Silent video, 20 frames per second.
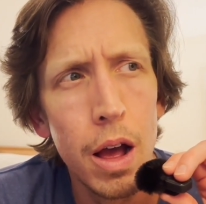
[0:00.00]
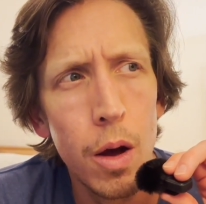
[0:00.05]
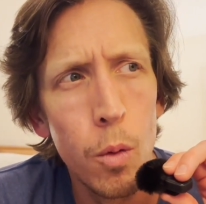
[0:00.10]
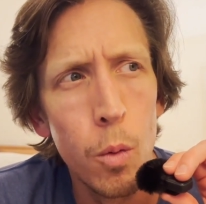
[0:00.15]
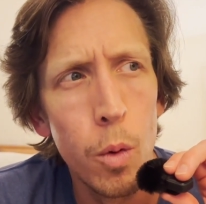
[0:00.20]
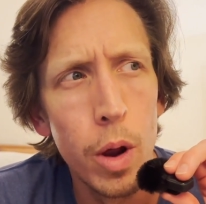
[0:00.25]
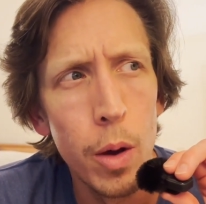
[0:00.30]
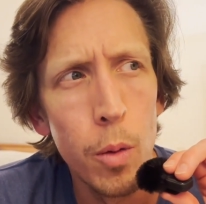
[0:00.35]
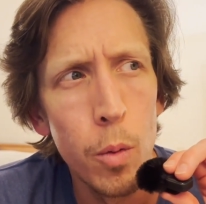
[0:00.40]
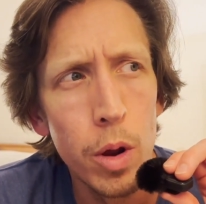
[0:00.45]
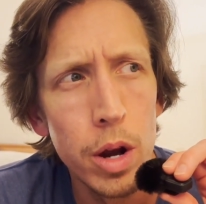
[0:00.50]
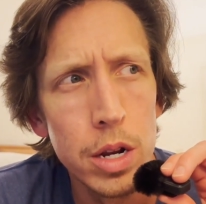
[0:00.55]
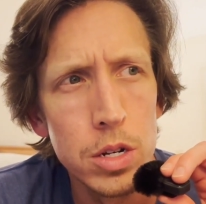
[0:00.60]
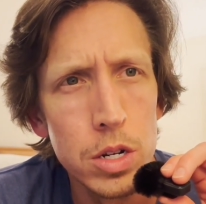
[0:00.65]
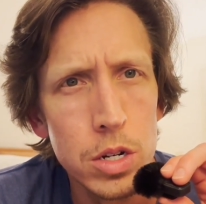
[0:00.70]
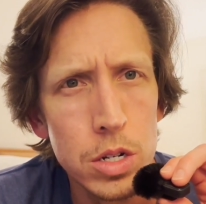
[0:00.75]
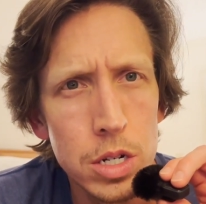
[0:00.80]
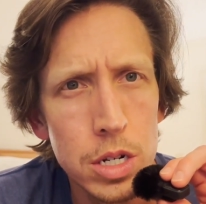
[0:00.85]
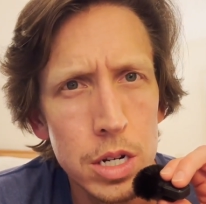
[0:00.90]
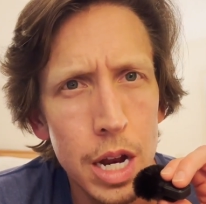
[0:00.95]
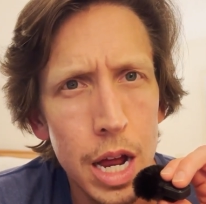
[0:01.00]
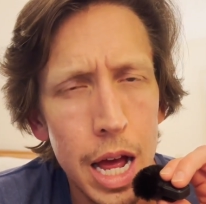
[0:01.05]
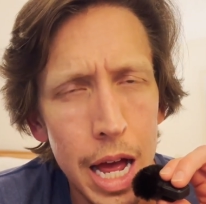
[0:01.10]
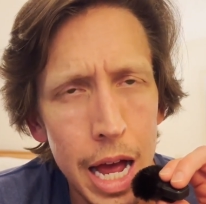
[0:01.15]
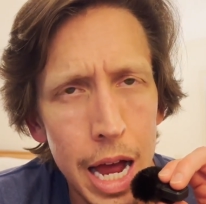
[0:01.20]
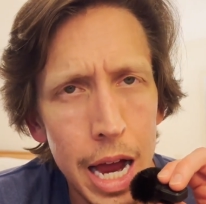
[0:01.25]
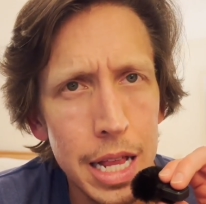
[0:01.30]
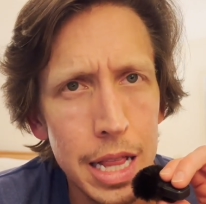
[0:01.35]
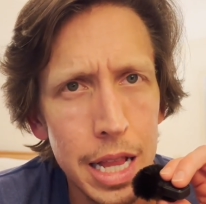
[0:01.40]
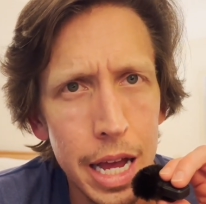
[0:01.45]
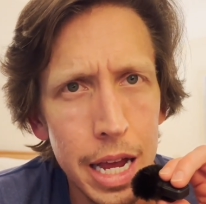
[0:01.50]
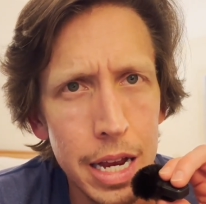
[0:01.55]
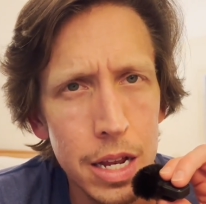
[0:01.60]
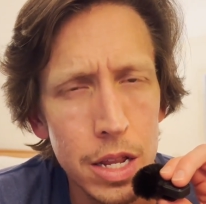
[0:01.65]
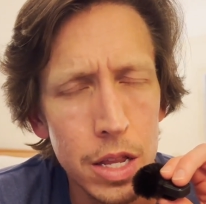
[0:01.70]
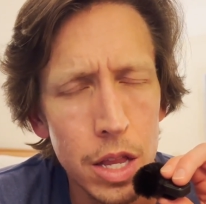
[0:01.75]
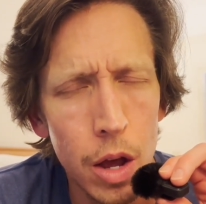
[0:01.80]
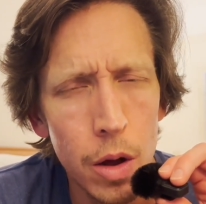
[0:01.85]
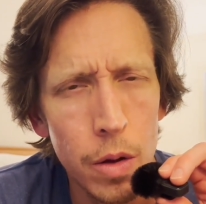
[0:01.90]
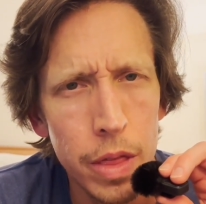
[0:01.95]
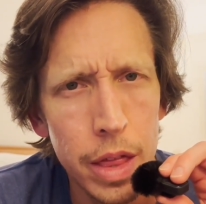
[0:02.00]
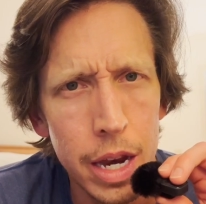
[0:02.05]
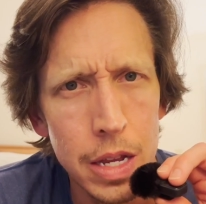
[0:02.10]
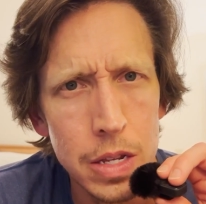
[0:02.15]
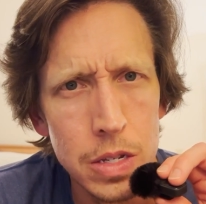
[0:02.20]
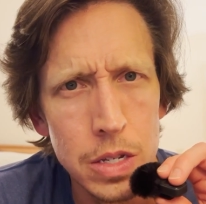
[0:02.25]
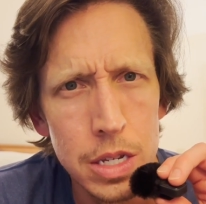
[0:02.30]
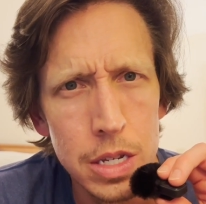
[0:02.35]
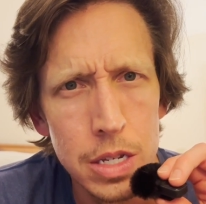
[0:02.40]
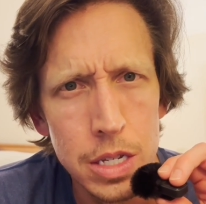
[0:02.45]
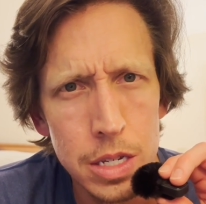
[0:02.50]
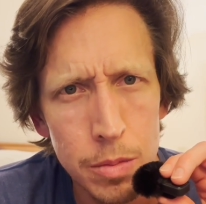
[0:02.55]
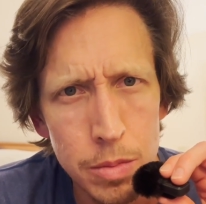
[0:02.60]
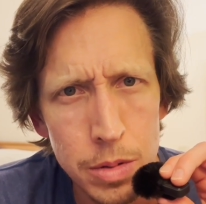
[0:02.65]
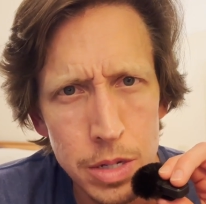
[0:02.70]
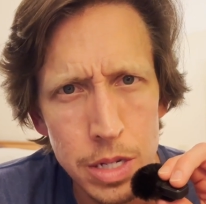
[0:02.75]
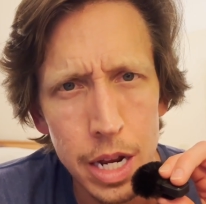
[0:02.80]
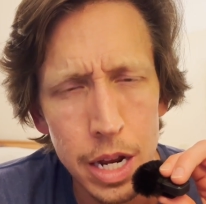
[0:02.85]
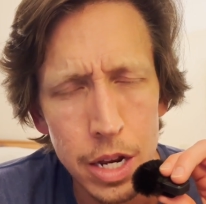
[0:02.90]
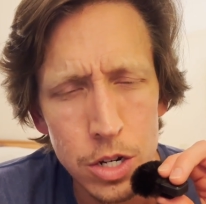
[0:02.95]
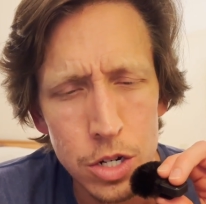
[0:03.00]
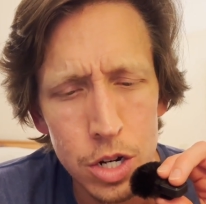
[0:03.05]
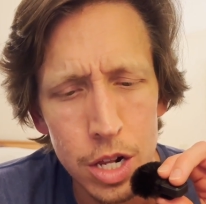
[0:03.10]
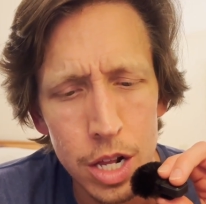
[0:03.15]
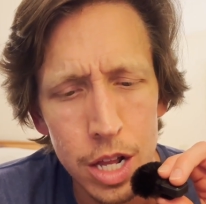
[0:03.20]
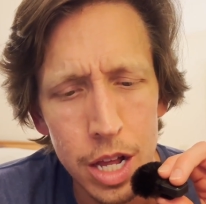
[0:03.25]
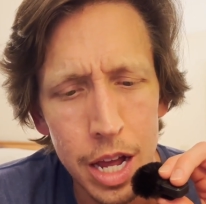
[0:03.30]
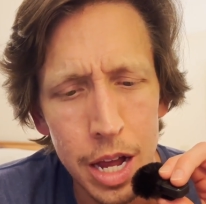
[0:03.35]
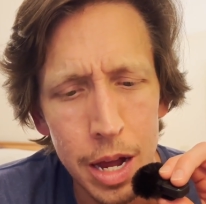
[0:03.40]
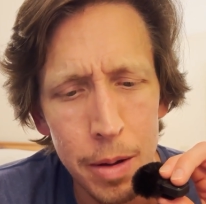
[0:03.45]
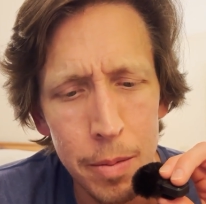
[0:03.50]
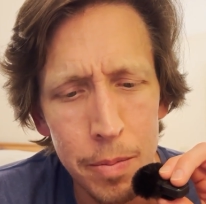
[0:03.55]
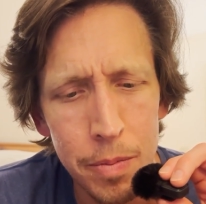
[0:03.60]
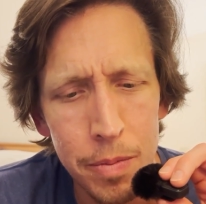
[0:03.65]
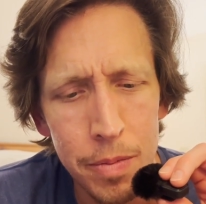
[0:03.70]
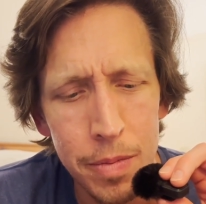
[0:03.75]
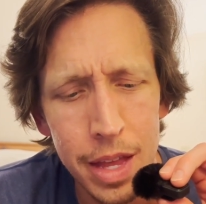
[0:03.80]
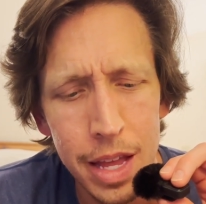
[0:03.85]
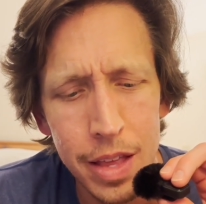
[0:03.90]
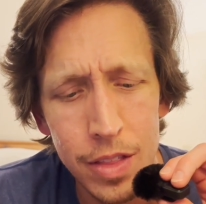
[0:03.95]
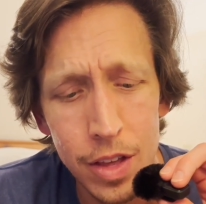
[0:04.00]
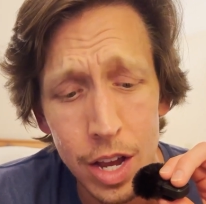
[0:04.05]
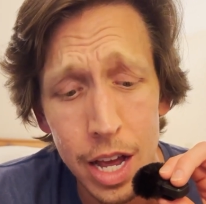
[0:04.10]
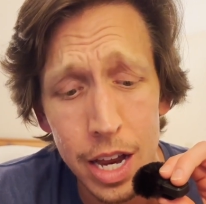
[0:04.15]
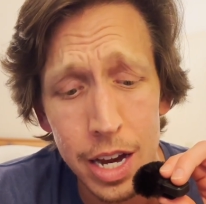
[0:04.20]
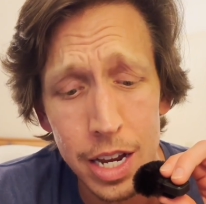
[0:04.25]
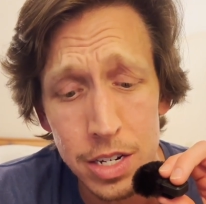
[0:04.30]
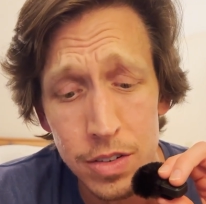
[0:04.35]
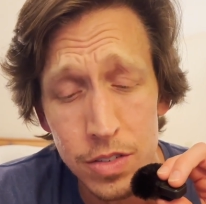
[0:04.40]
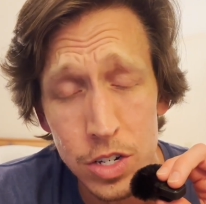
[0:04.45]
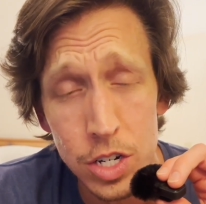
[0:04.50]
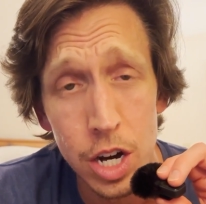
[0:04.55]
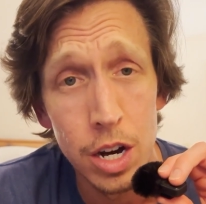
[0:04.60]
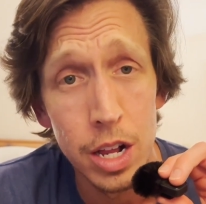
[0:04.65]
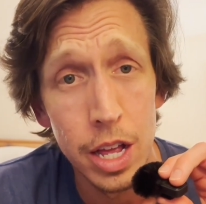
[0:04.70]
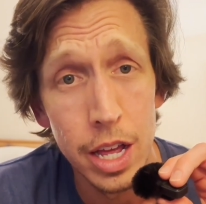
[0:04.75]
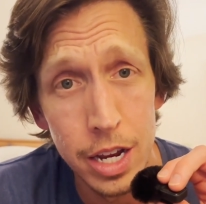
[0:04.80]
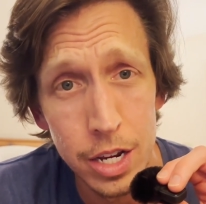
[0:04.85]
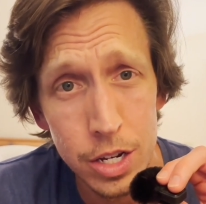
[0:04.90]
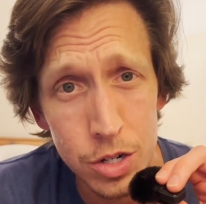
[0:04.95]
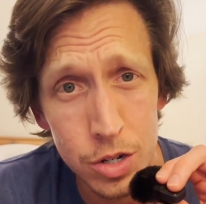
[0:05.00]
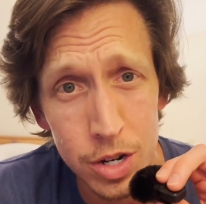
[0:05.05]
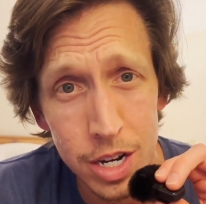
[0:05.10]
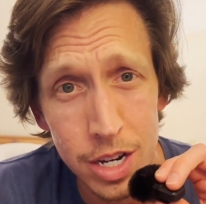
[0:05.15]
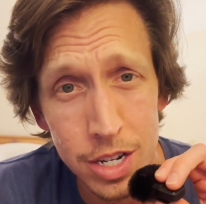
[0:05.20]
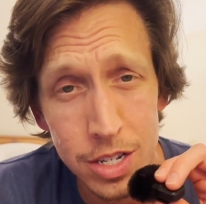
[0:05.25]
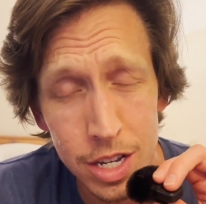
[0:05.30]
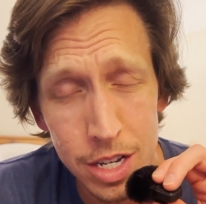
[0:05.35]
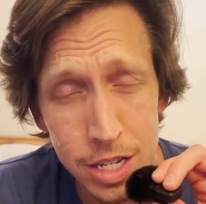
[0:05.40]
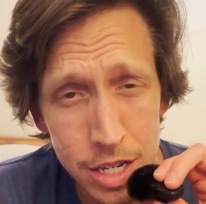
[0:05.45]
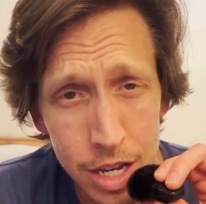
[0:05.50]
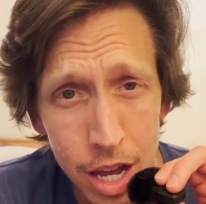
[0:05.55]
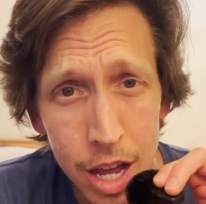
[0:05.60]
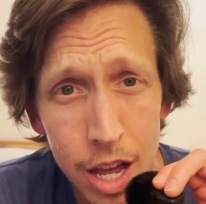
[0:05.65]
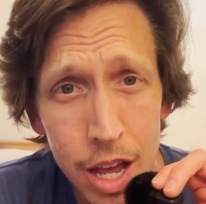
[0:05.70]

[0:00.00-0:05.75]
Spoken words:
What I want to just highlight, though, that is substantial in the context of just airline history is